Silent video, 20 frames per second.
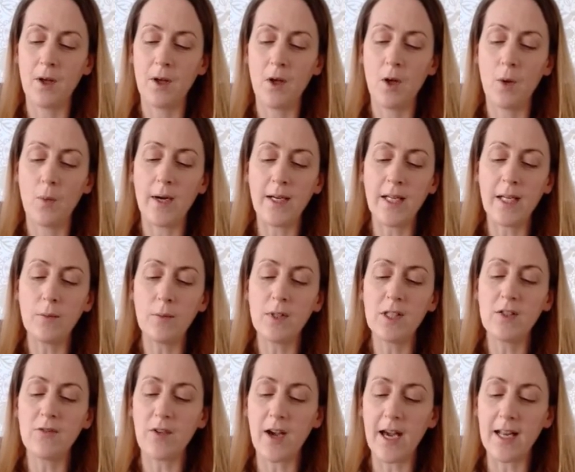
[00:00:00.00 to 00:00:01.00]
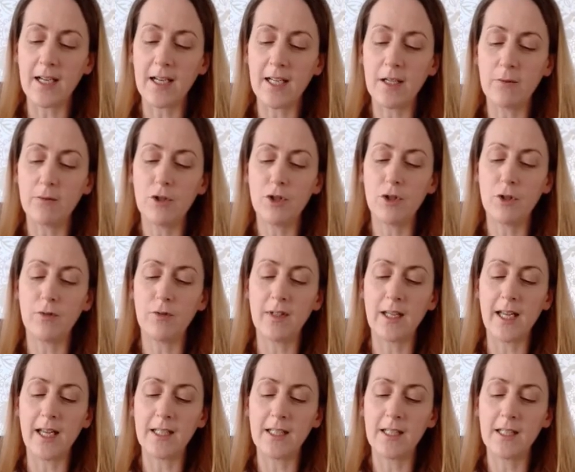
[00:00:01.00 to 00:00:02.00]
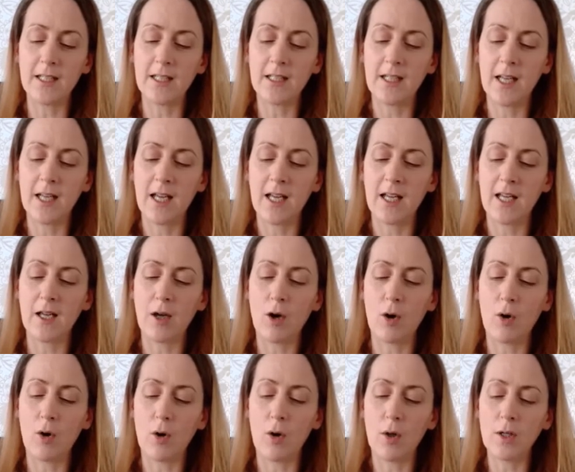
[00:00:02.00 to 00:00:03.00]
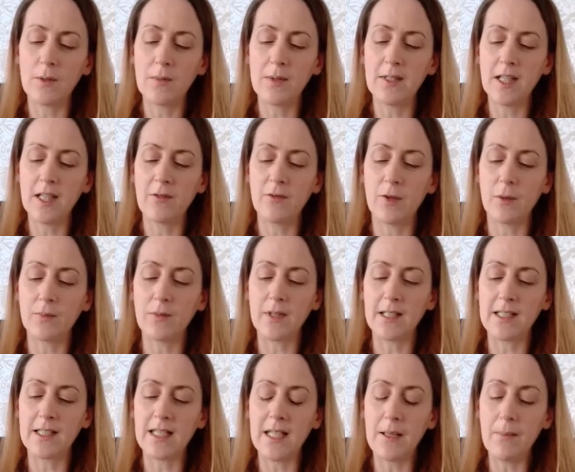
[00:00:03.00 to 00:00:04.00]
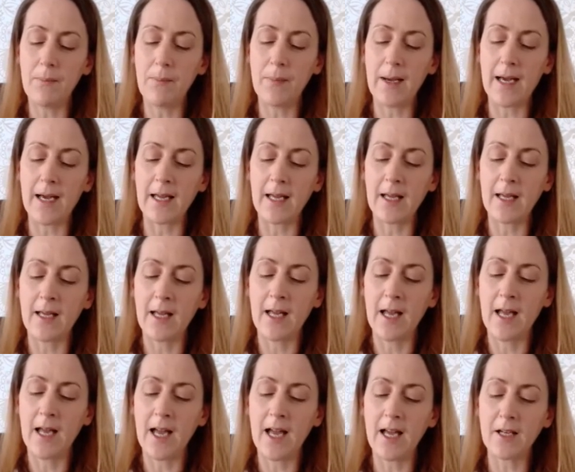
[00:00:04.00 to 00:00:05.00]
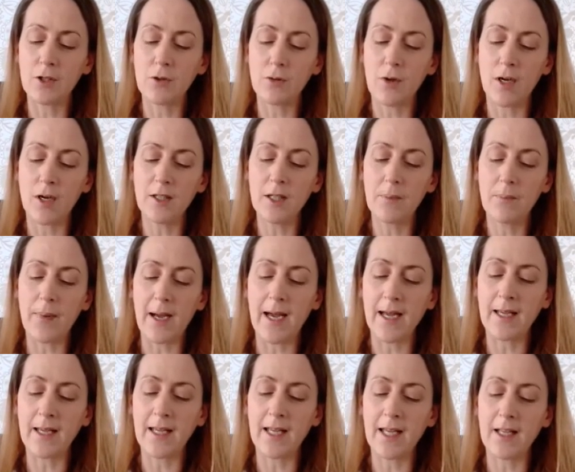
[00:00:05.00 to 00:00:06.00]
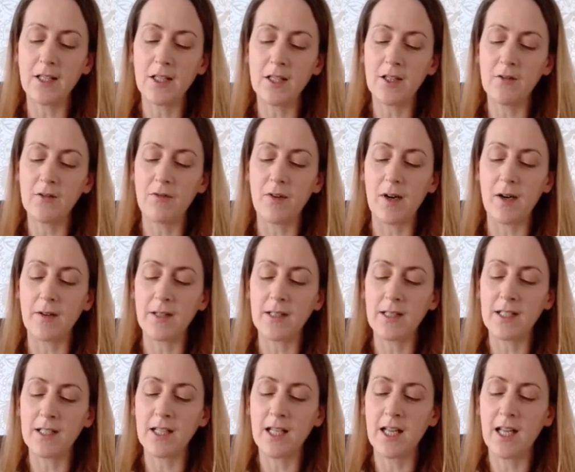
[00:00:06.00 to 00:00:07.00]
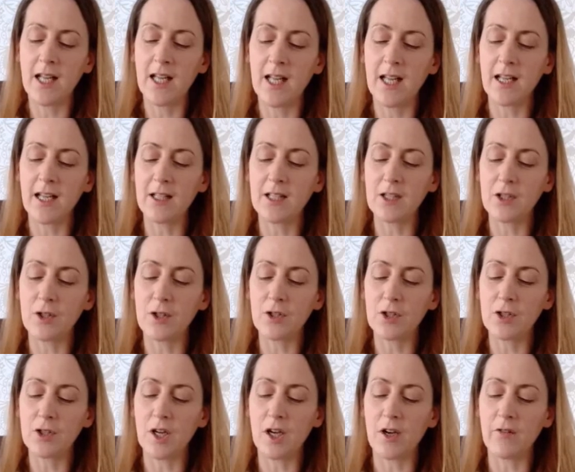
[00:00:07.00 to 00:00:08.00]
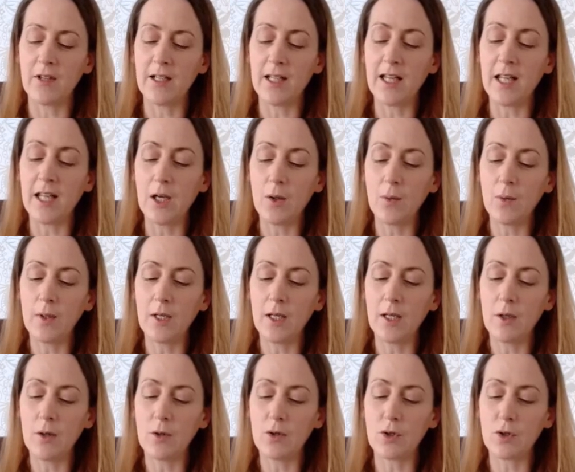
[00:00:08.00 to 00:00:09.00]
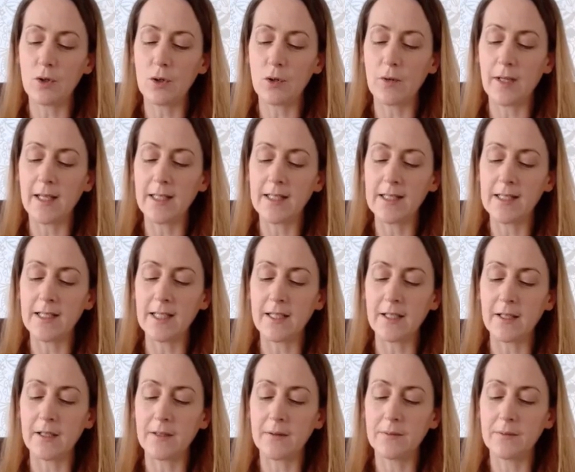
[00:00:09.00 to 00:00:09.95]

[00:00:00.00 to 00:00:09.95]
When he was finally rejuvenated, he hauled himself up the steep bank and trotted back into the forest in search of an equally luxurious dinner.